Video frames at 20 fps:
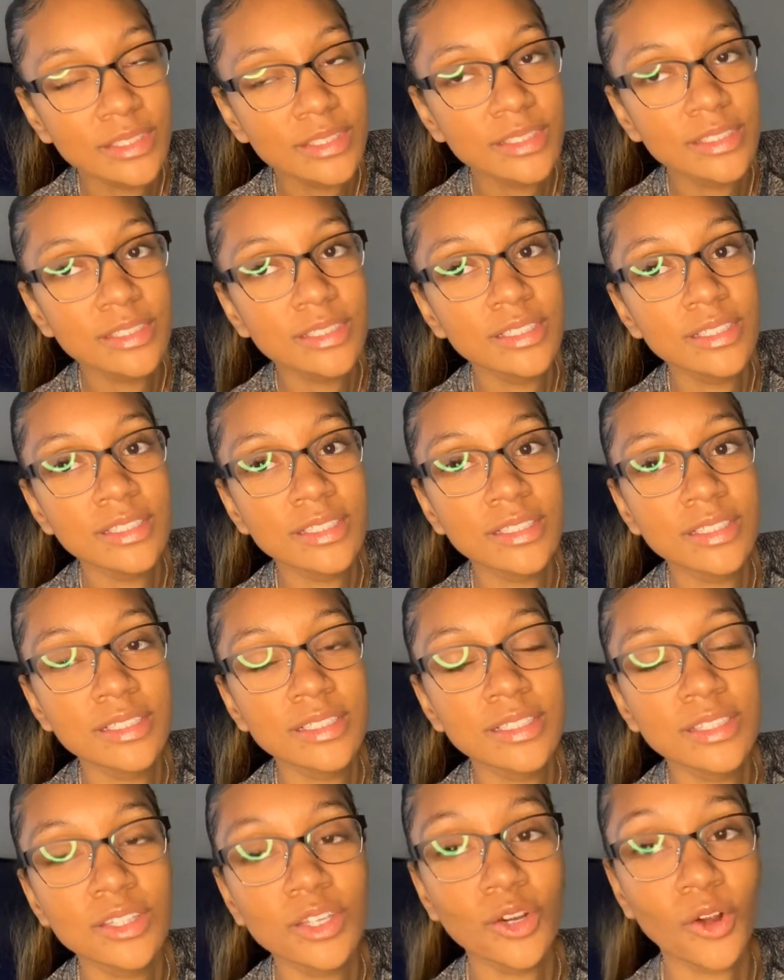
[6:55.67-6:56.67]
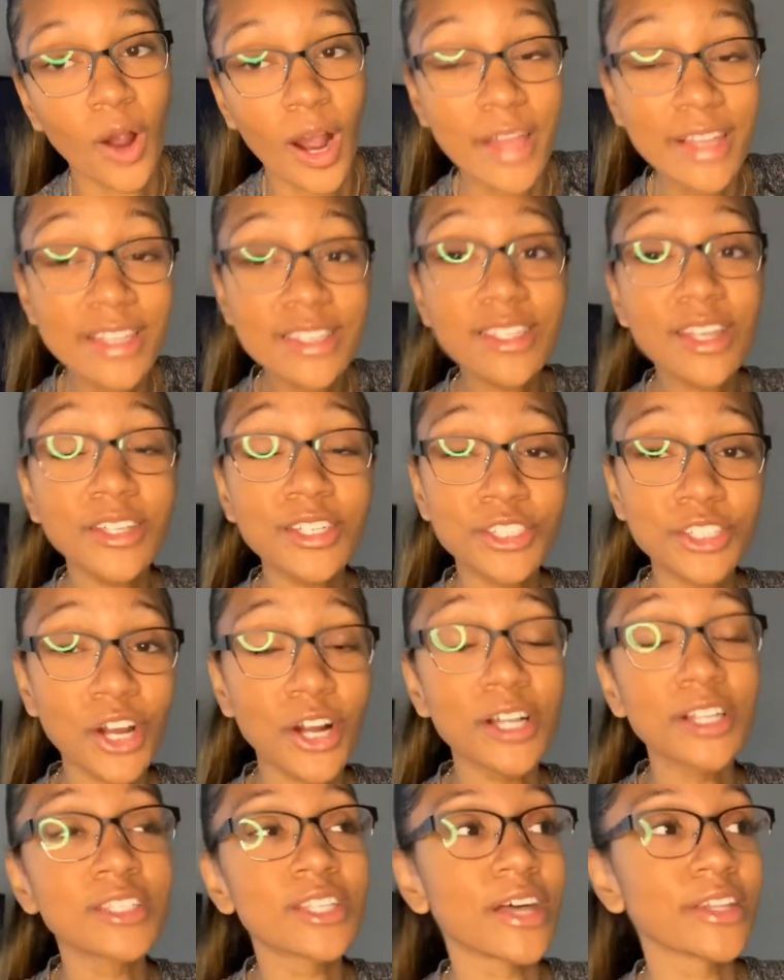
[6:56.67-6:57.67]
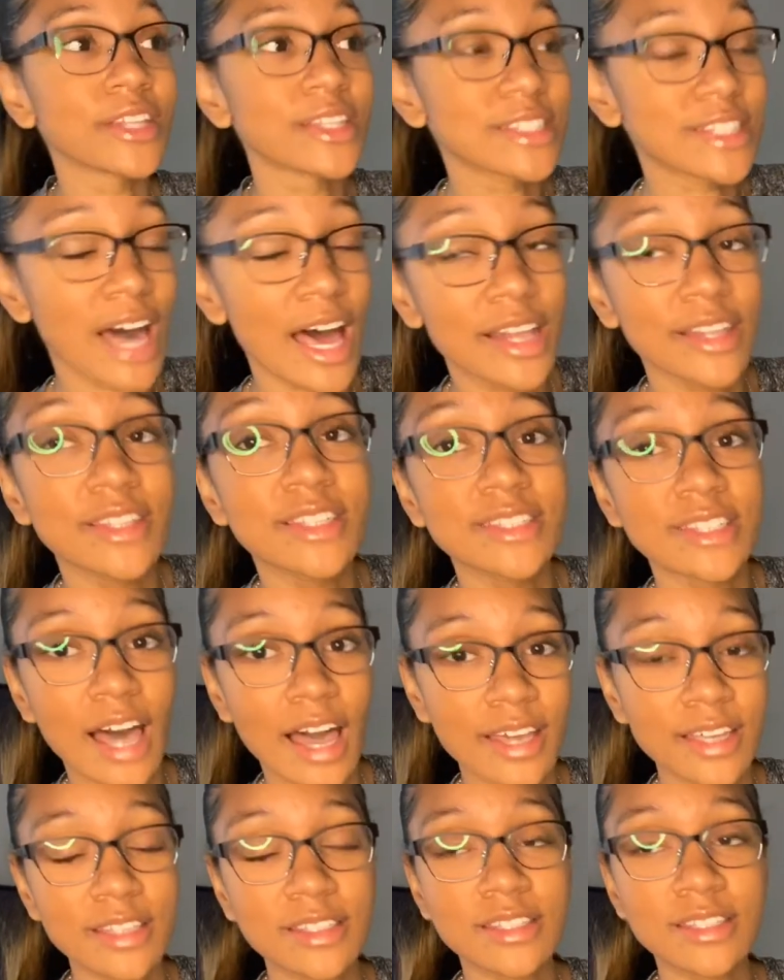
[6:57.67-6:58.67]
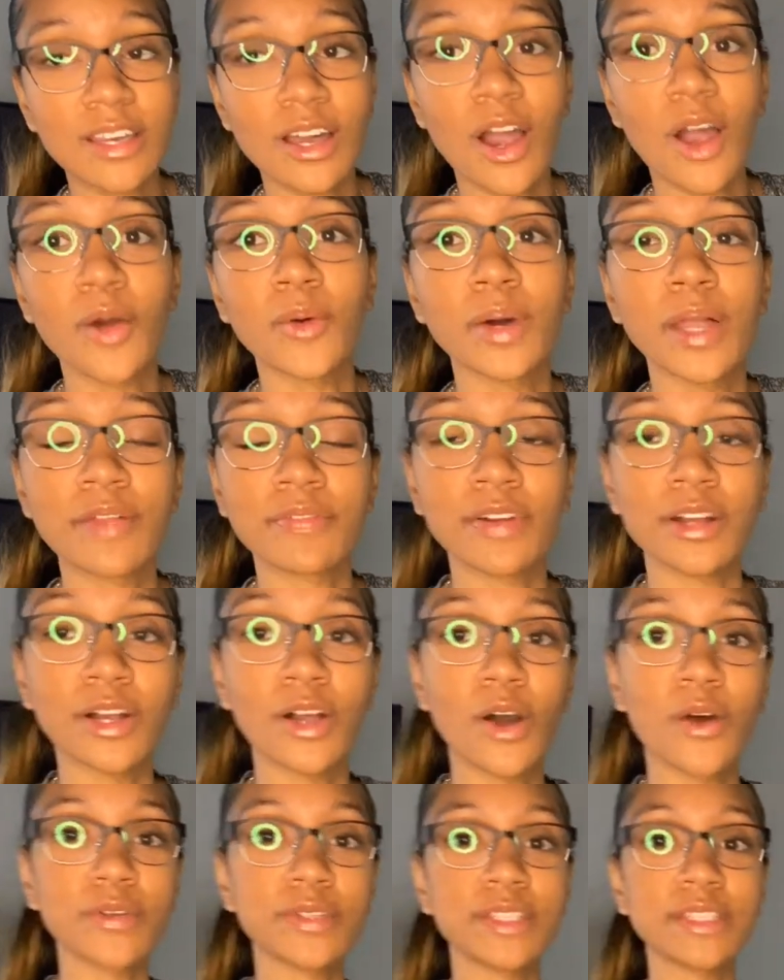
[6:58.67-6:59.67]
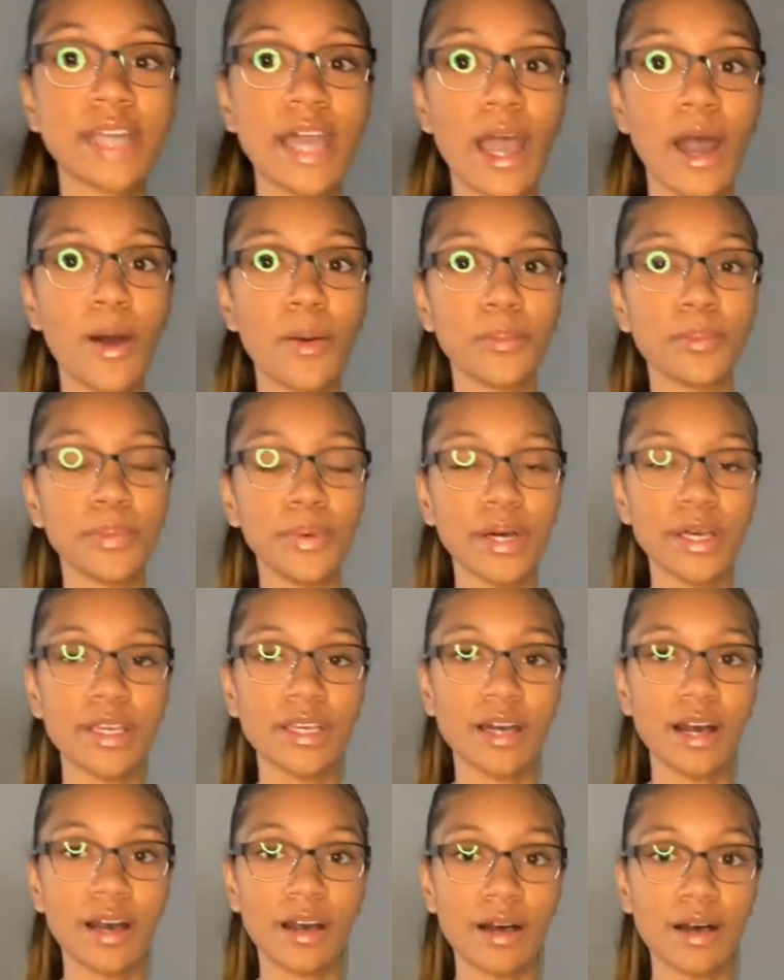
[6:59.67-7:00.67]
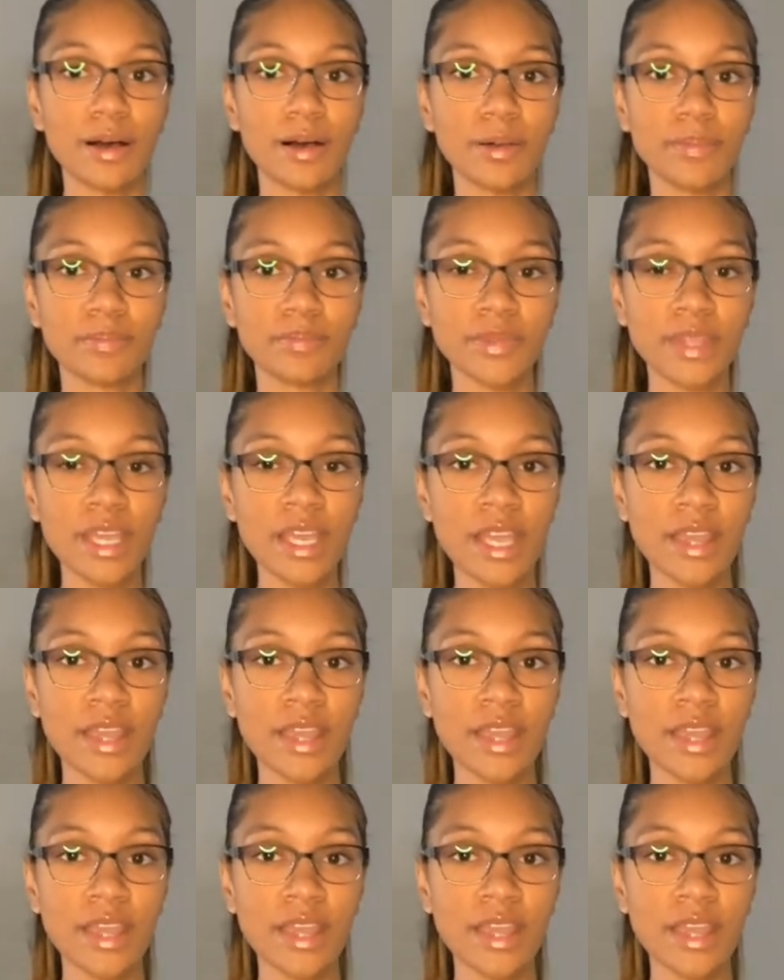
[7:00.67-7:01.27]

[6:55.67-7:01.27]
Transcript: the gray that's on the shirt is on the side of the tights or whatever it goes down. But um, this is the